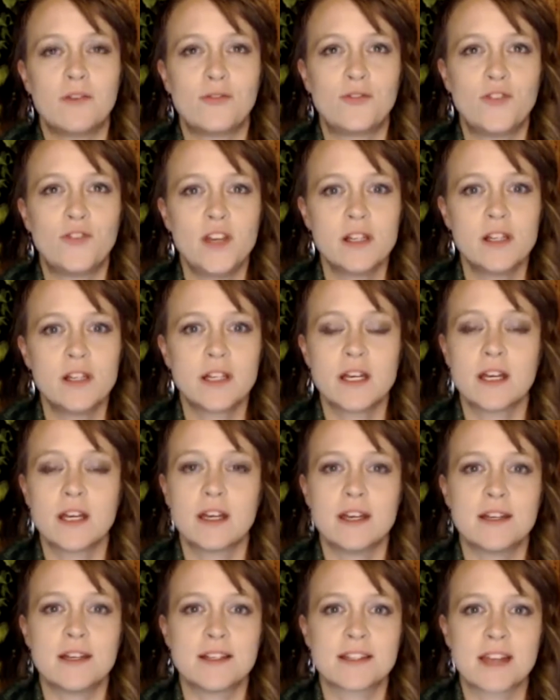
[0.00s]
feeling
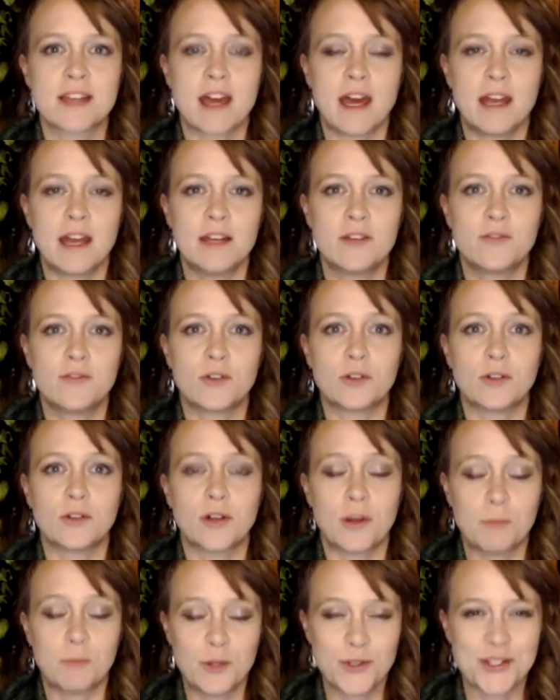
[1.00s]
is kind of
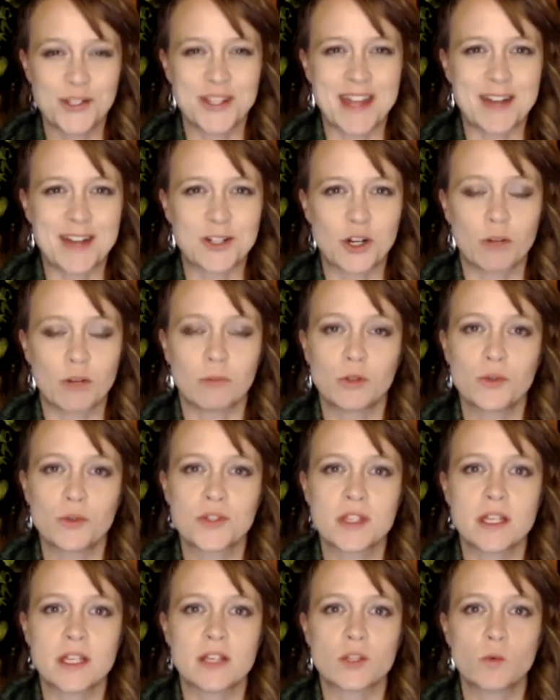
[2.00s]
I'm using that term
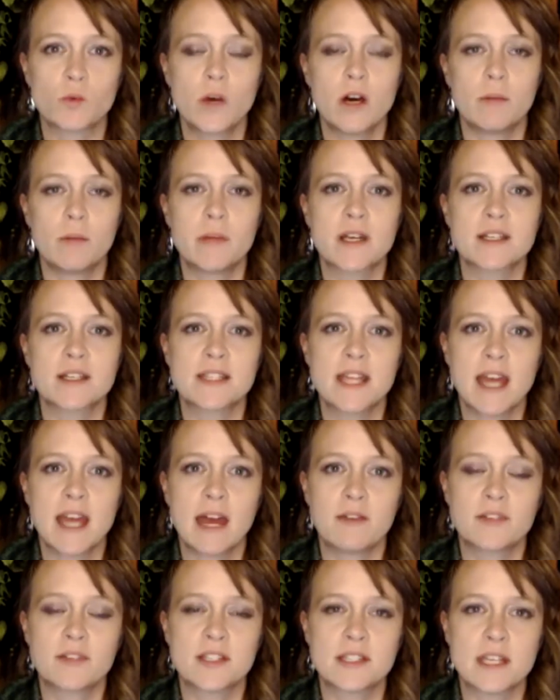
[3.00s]
loosely as well, because they
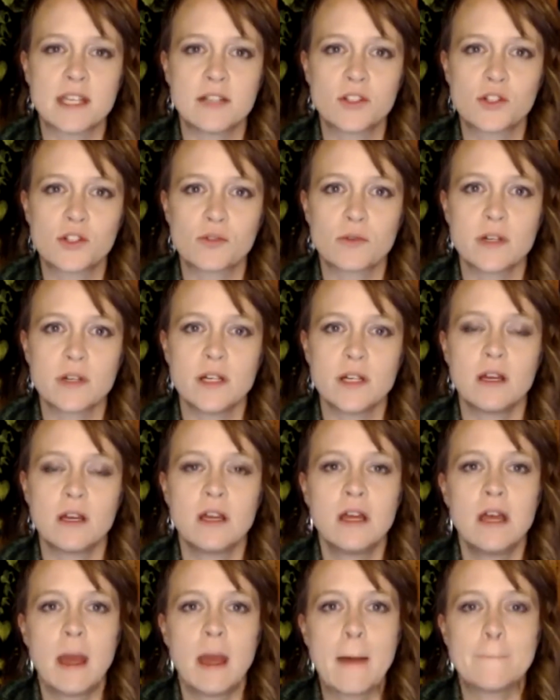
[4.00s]
have
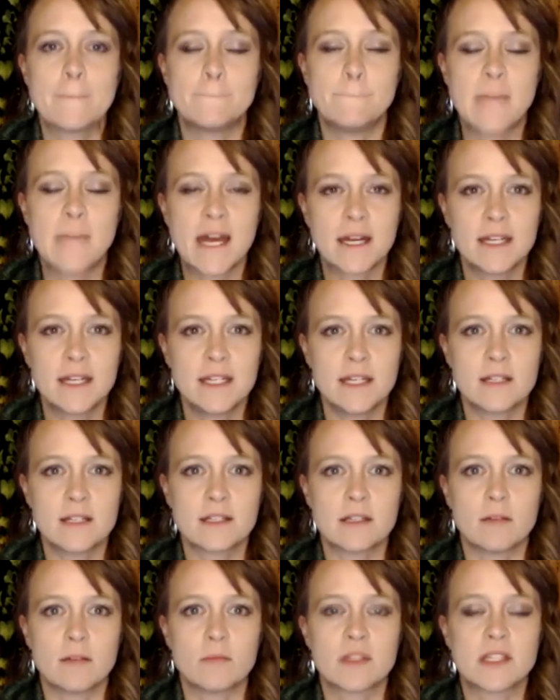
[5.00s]
sensory
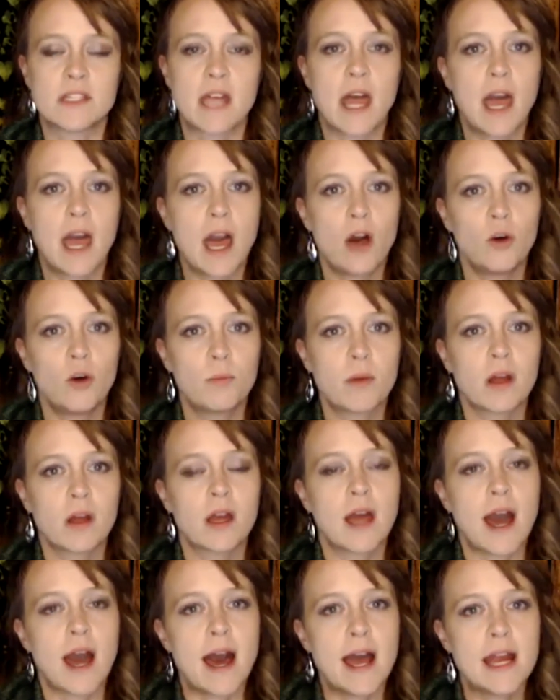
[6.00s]
mechanisms to help
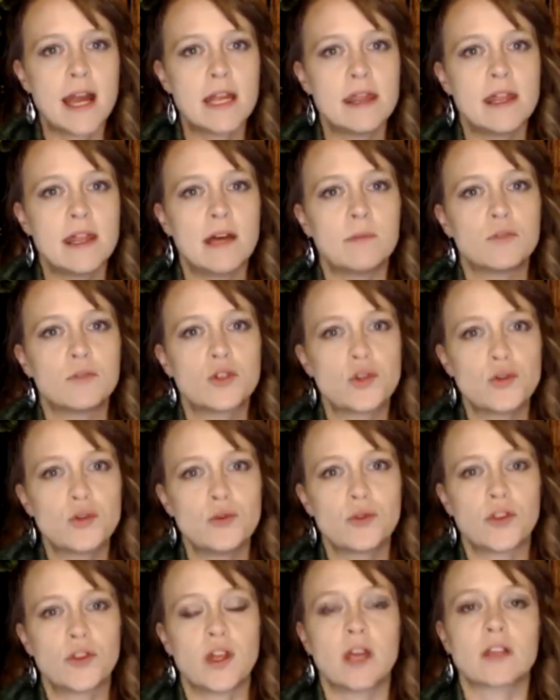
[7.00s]
guide them
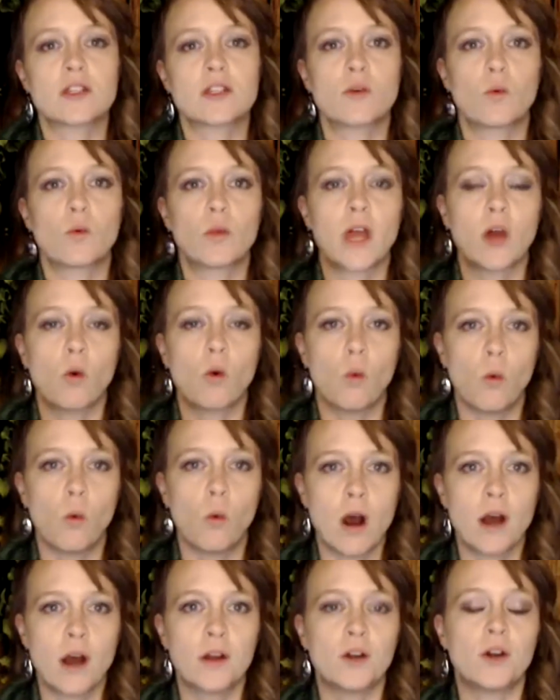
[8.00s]
to things like
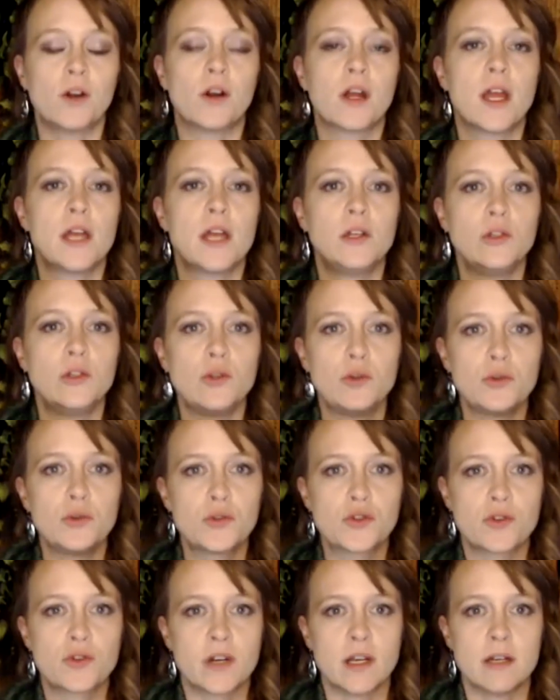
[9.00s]
water and
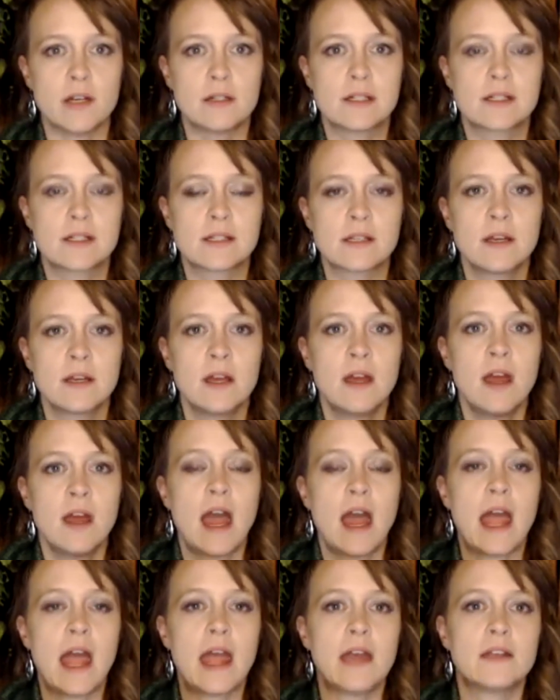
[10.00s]
nutrients.
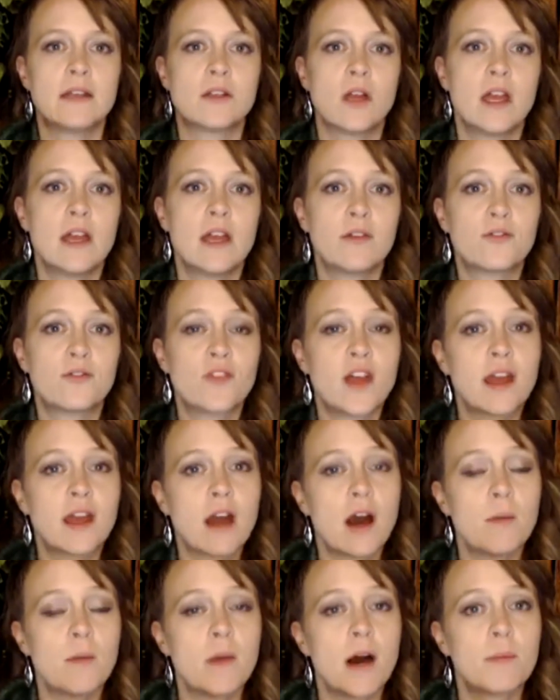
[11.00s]
And if they
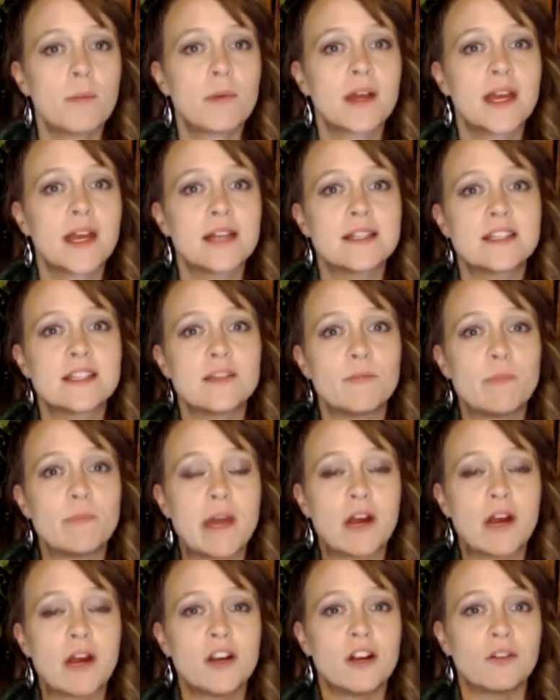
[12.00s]
come up against a
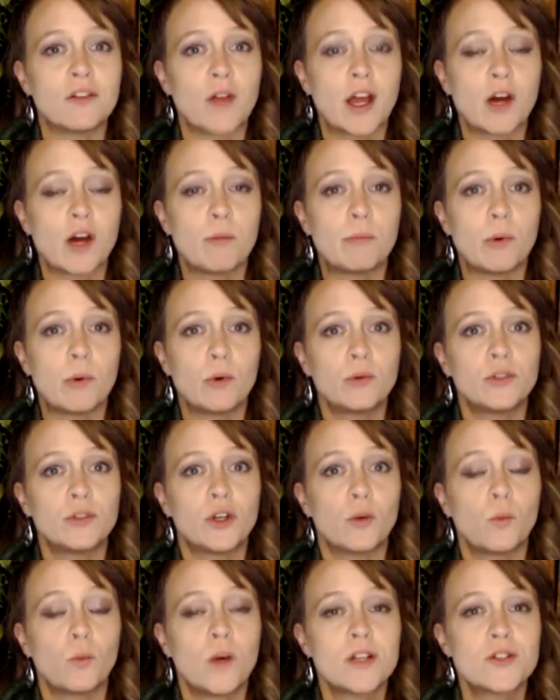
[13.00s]
barrier like a
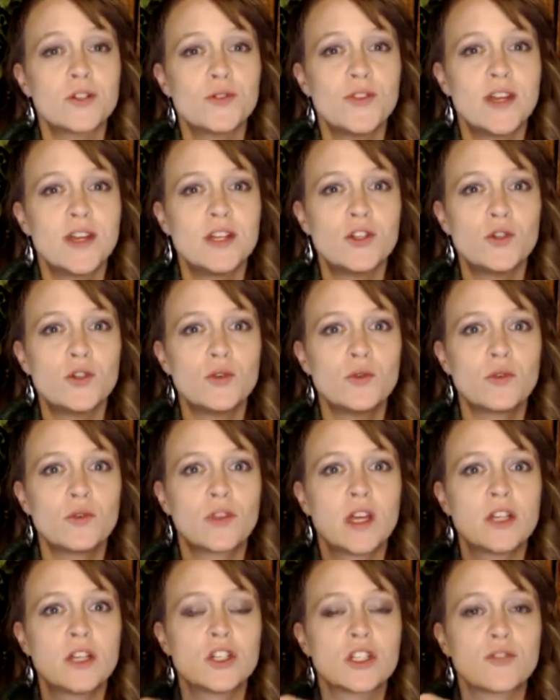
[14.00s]
boulder, what do?
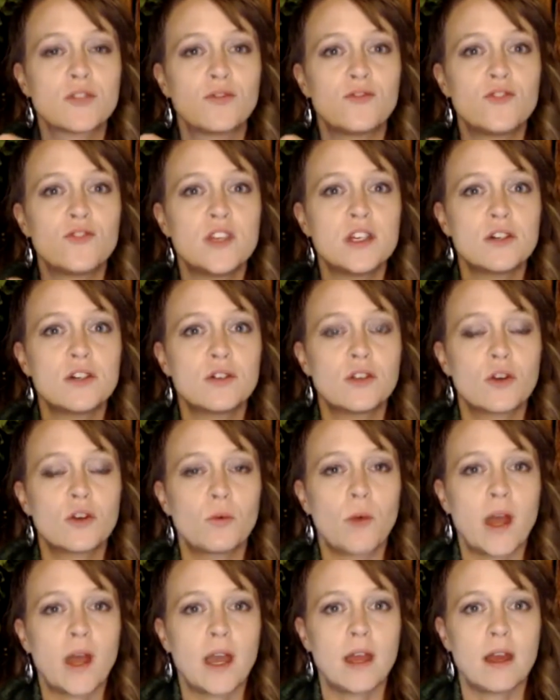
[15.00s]
They just feel their
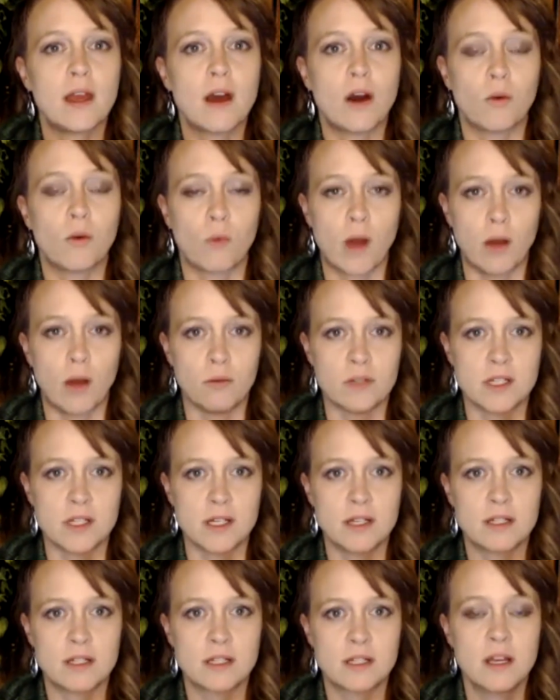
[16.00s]
way around
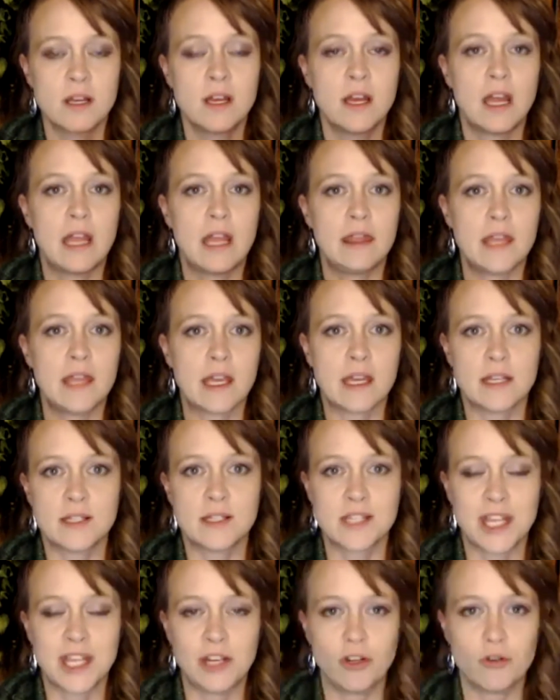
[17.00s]
it, and they
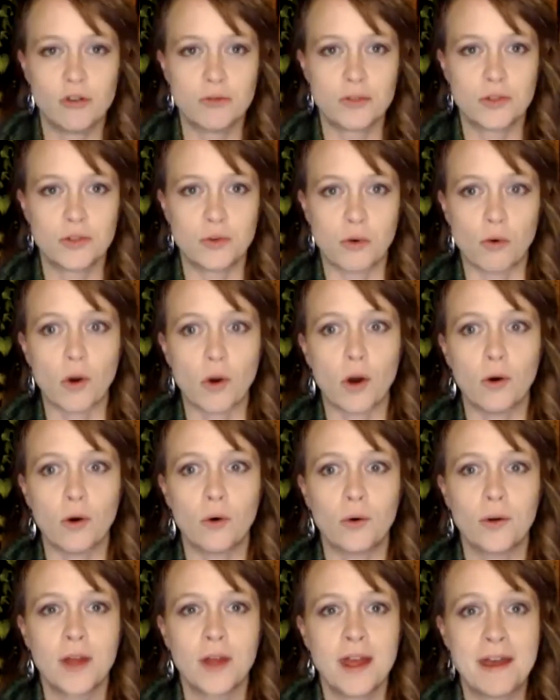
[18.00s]
continue to
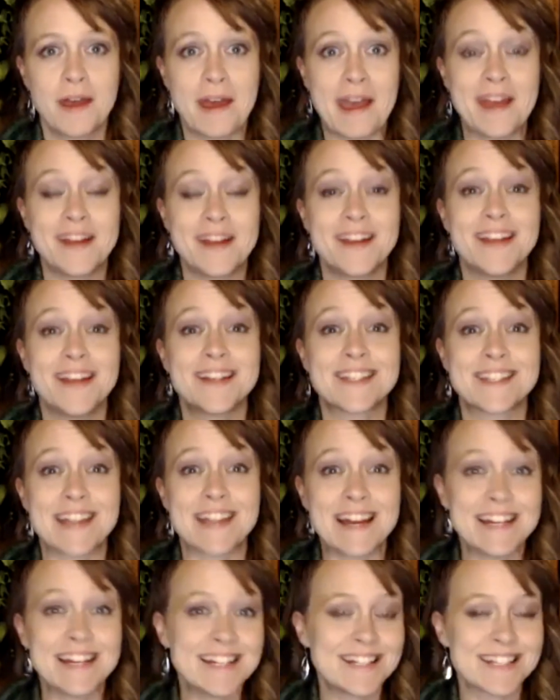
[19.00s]
grow. And
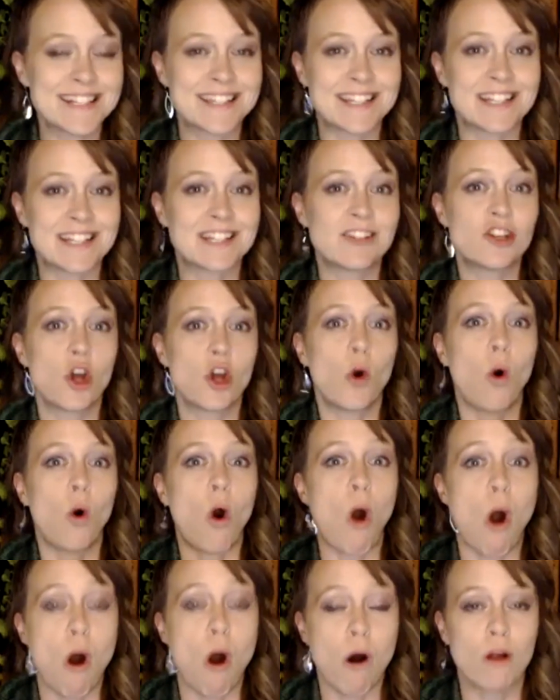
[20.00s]
science doesn't know
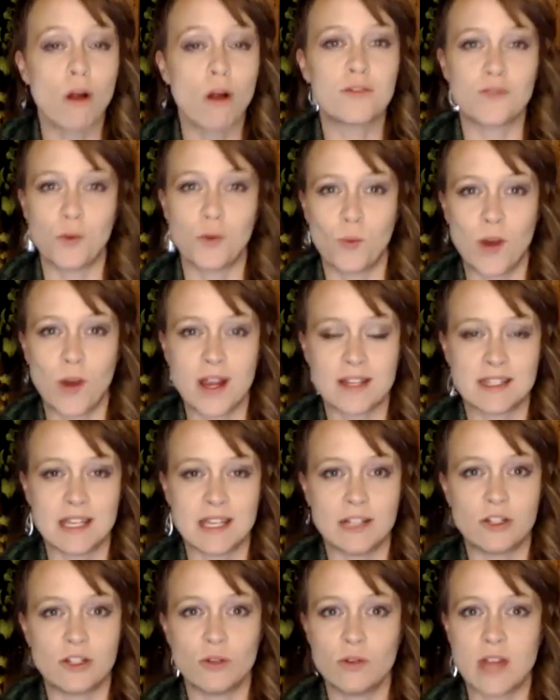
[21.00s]
all of the ways
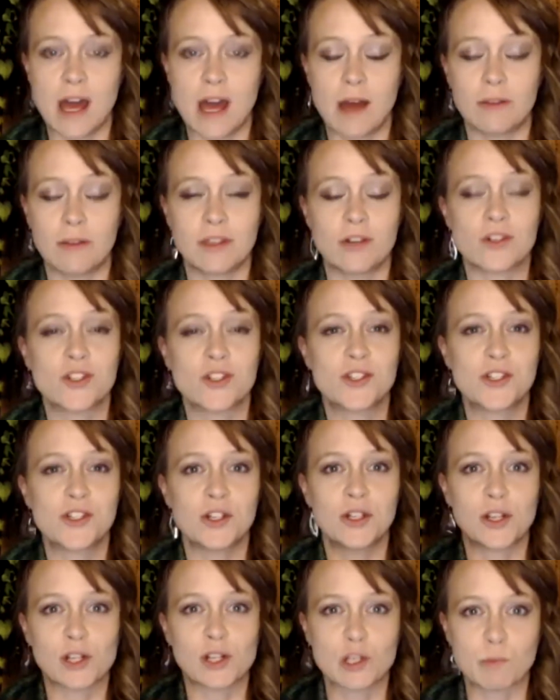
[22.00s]
they do that. They're
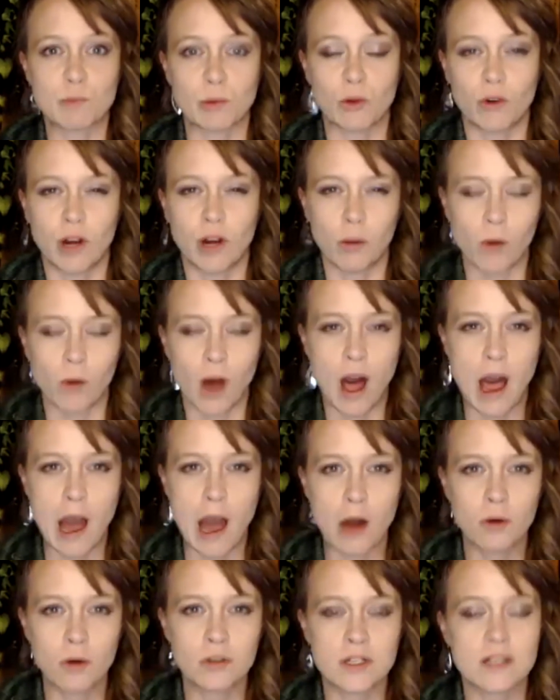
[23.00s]
still exploring, well,
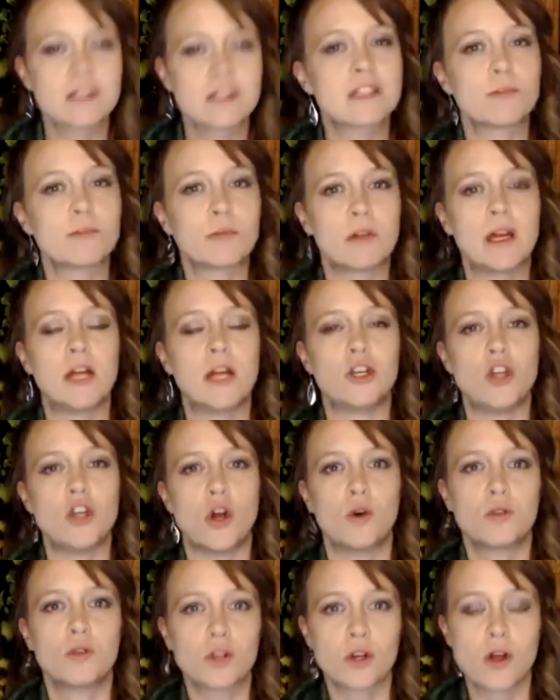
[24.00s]
how does the plant
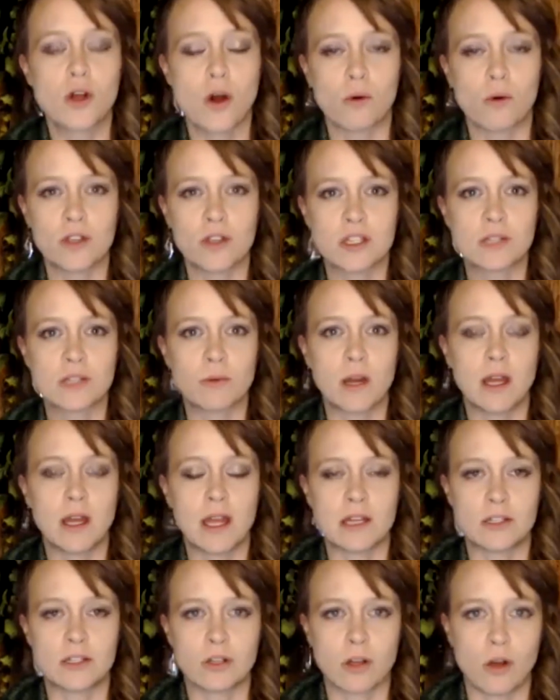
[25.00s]
know to go this way
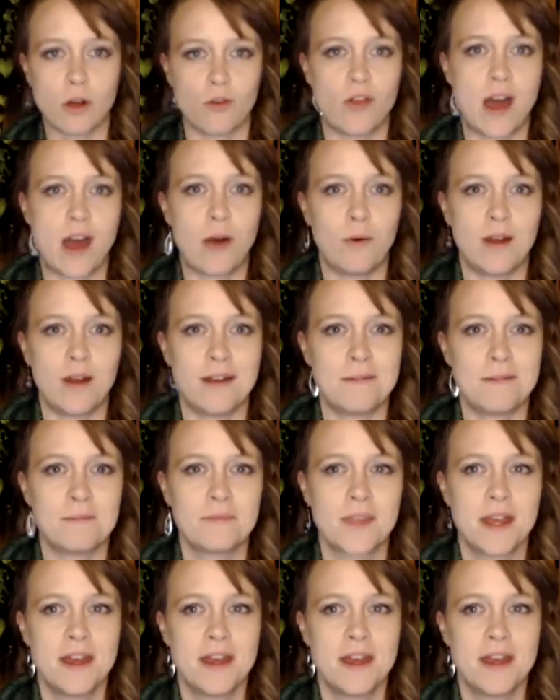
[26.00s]
and to go that way?